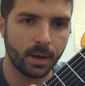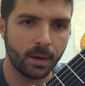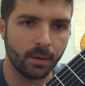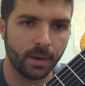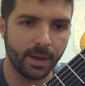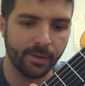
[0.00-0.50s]

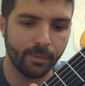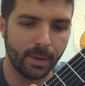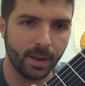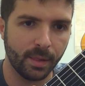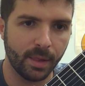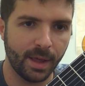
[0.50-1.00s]
don't have
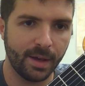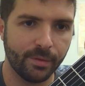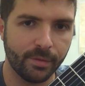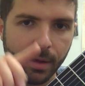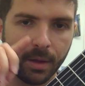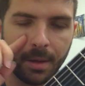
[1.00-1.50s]
my
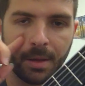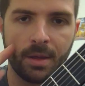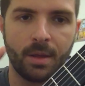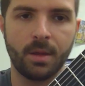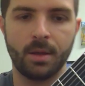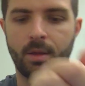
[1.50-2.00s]
live
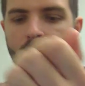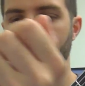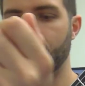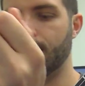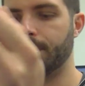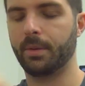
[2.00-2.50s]

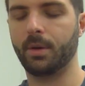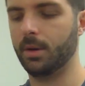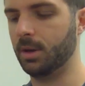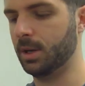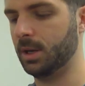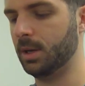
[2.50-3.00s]
up
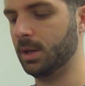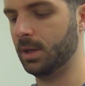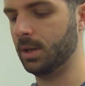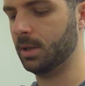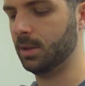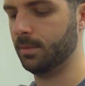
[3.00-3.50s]

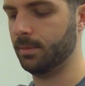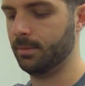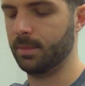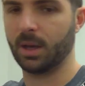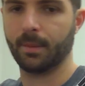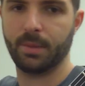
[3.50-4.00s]
on
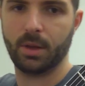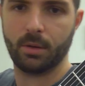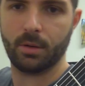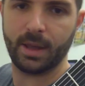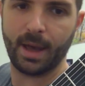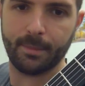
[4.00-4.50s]
my
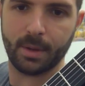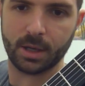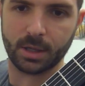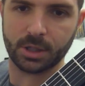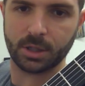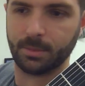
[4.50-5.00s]
computer yet, but
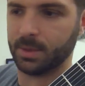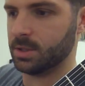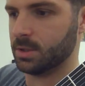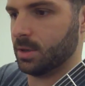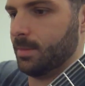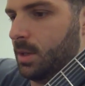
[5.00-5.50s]
it should be
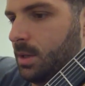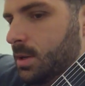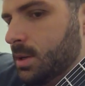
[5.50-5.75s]
streaming.